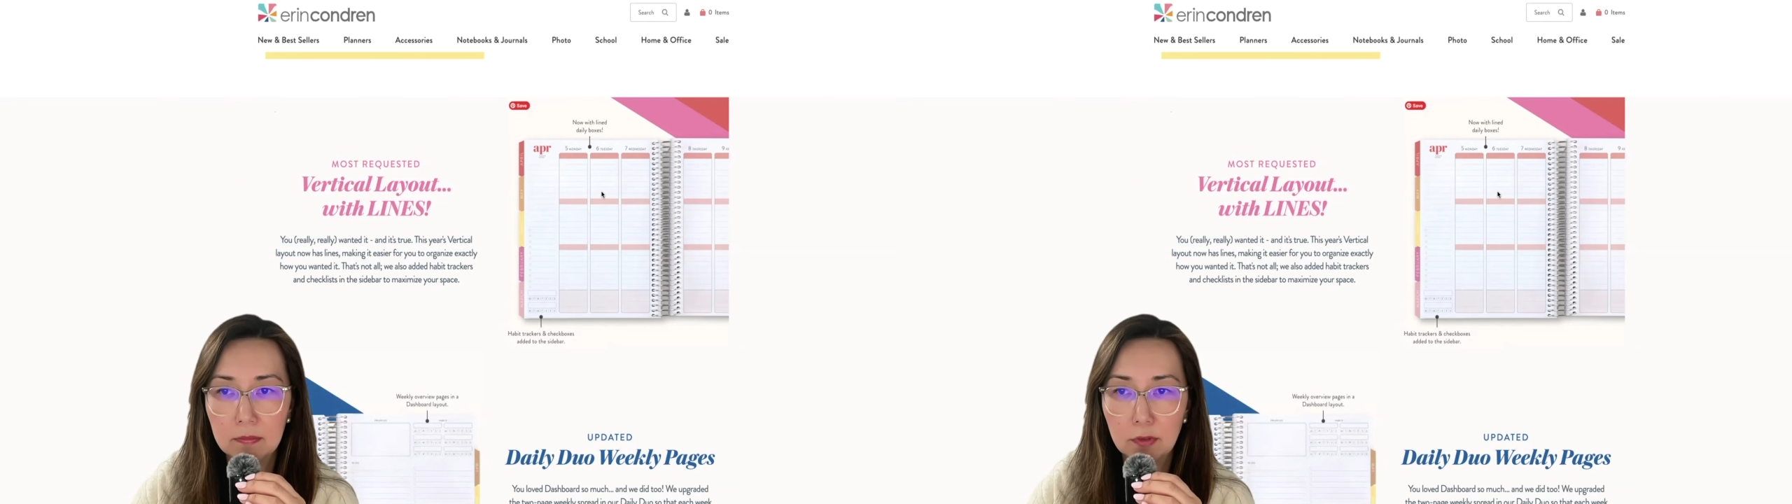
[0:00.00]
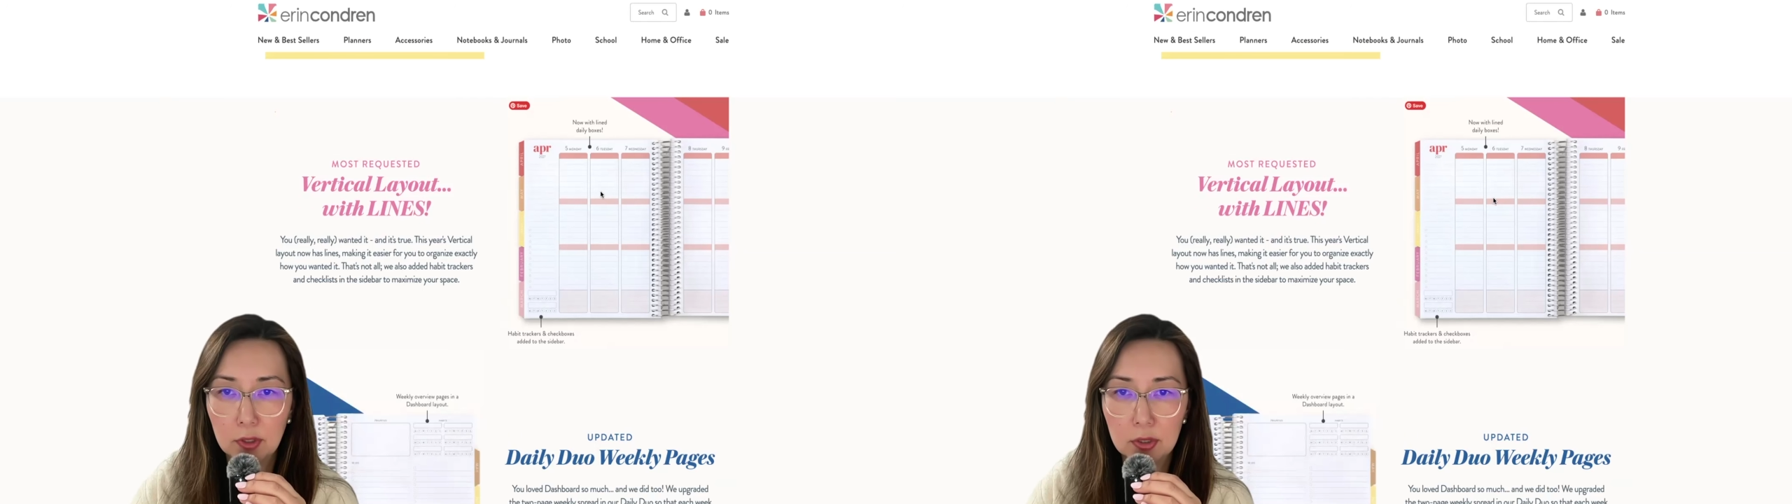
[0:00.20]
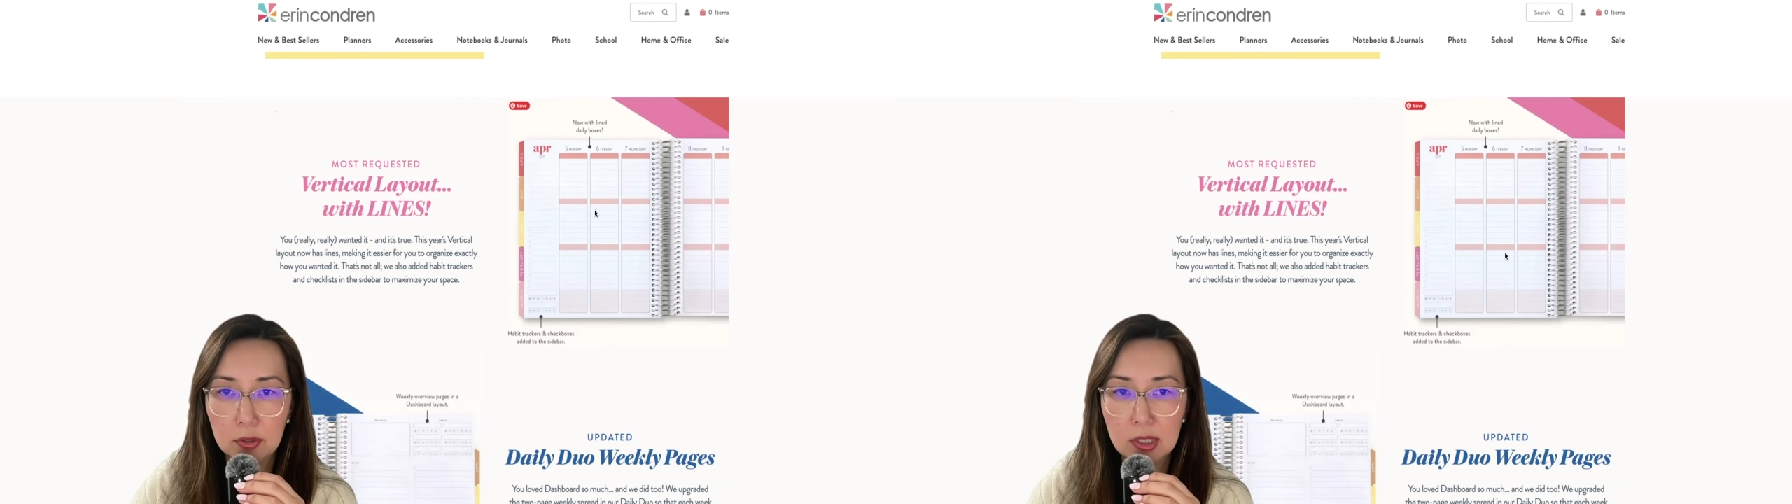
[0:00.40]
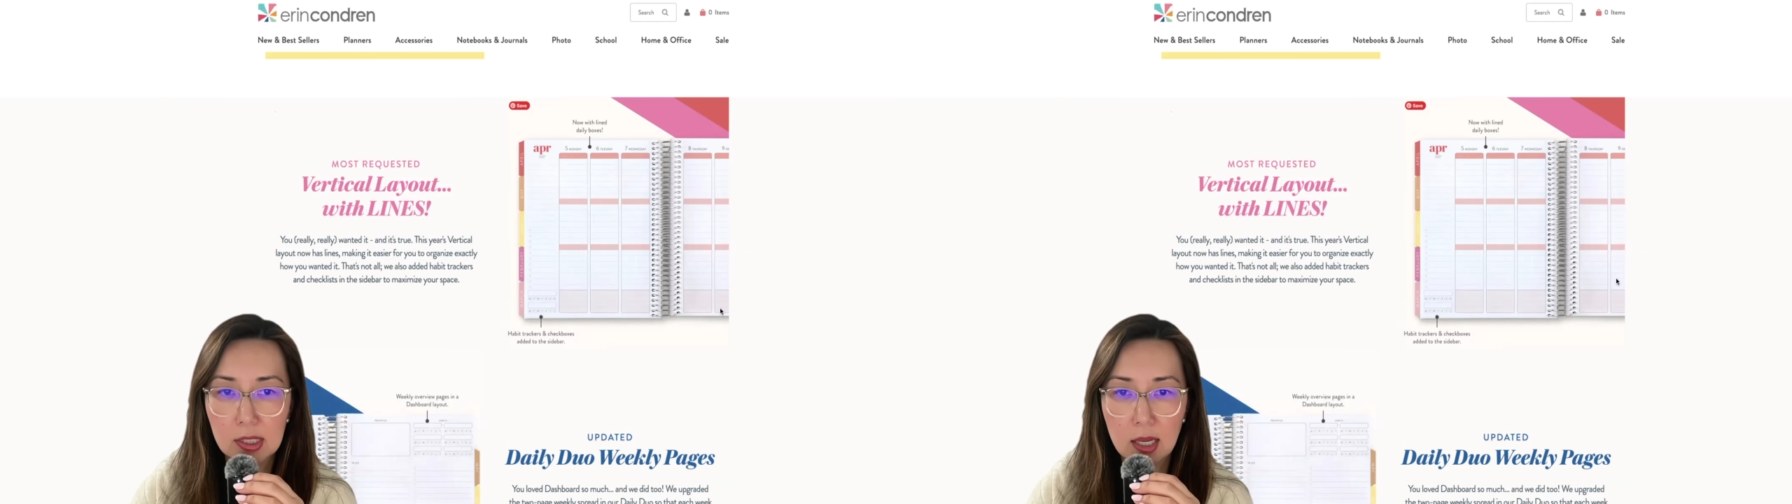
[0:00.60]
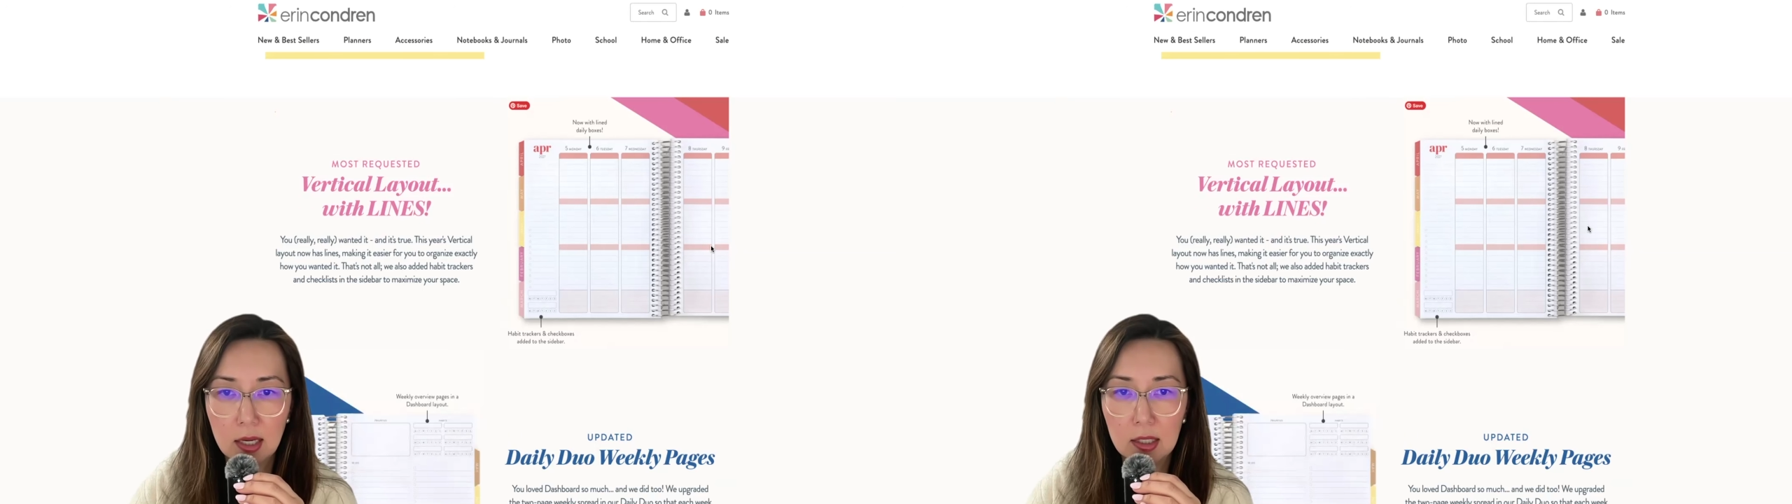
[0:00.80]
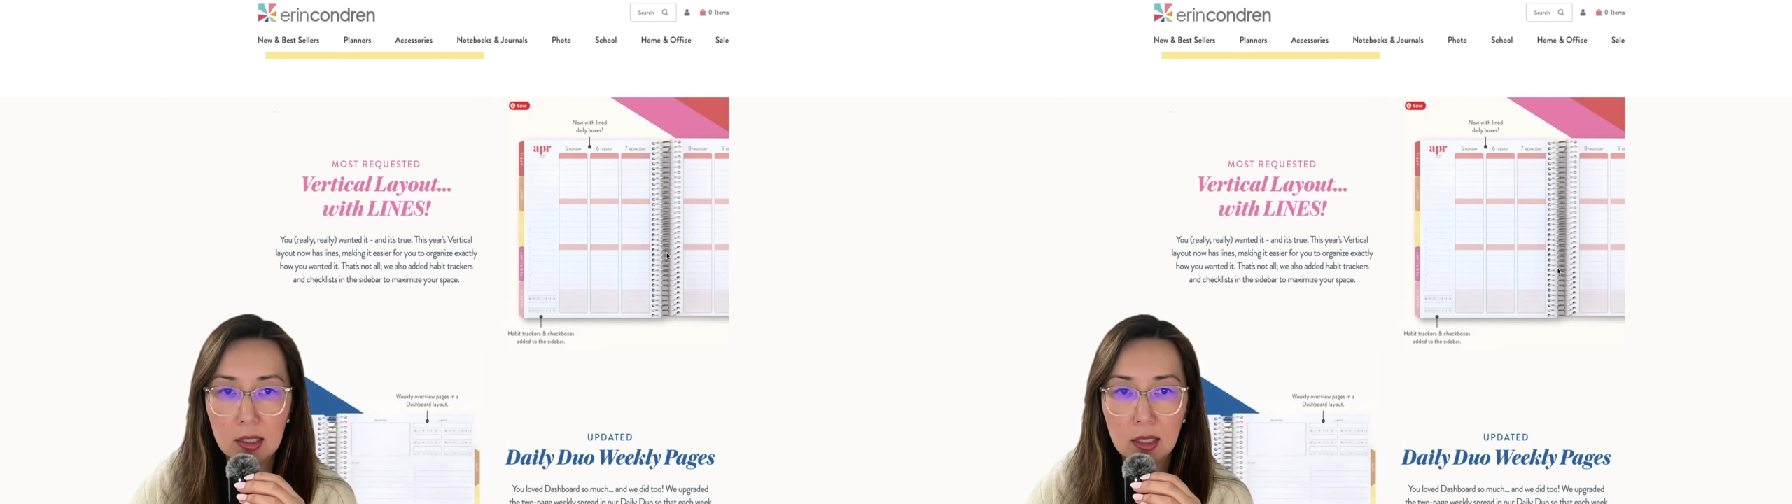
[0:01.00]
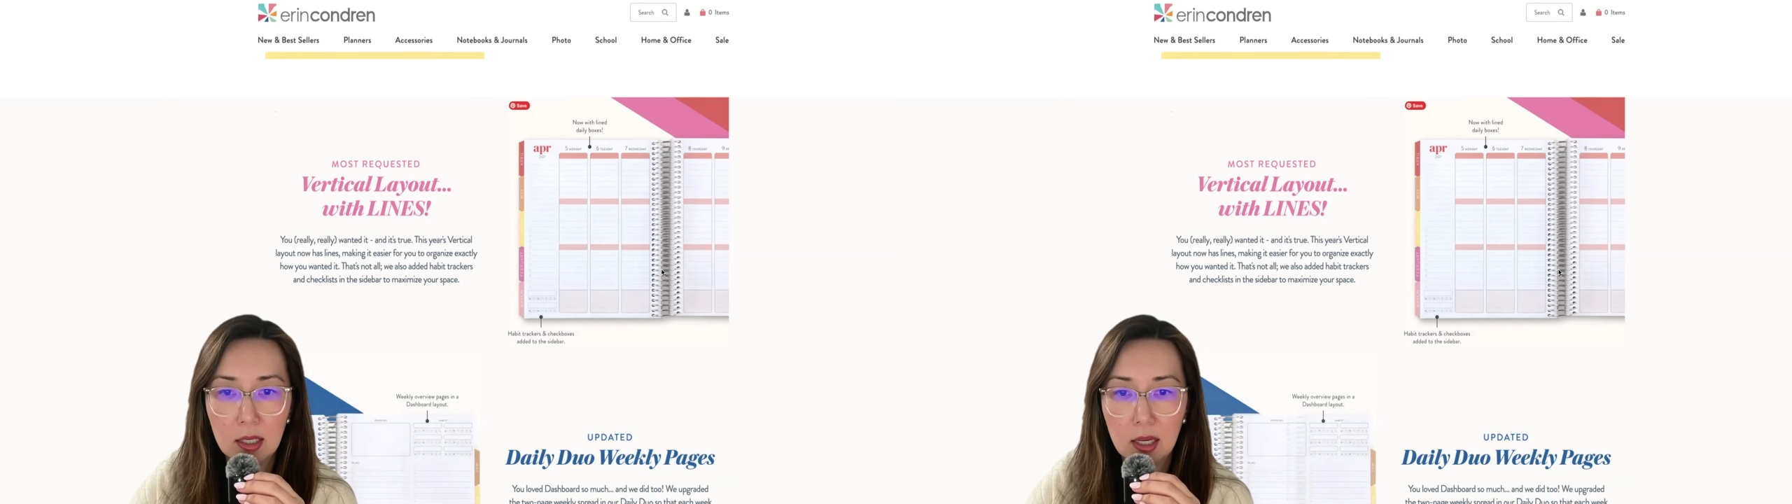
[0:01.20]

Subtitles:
vertical design.